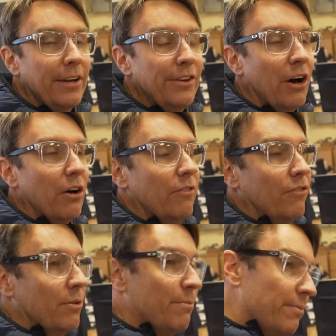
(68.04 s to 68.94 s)
and not
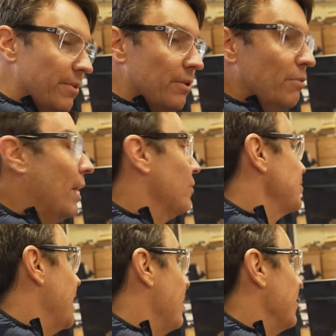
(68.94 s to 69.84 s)
from the
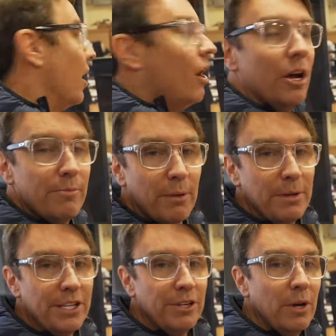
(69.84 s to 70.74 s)
Welsh area, I'd
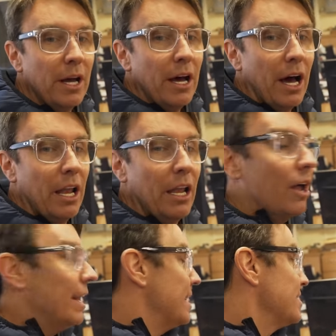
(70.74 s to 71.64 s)
probably do a
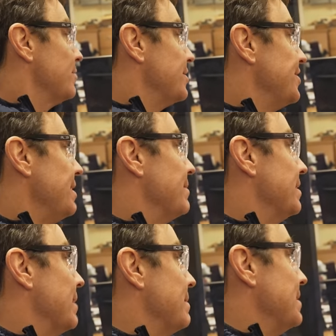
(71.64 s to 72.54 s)
lot less to a sheep
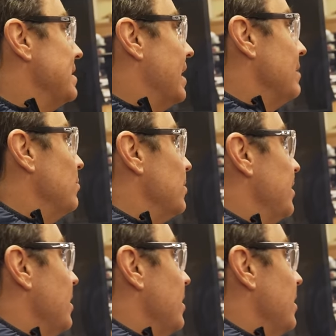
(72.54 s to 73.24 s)
than maybe they would.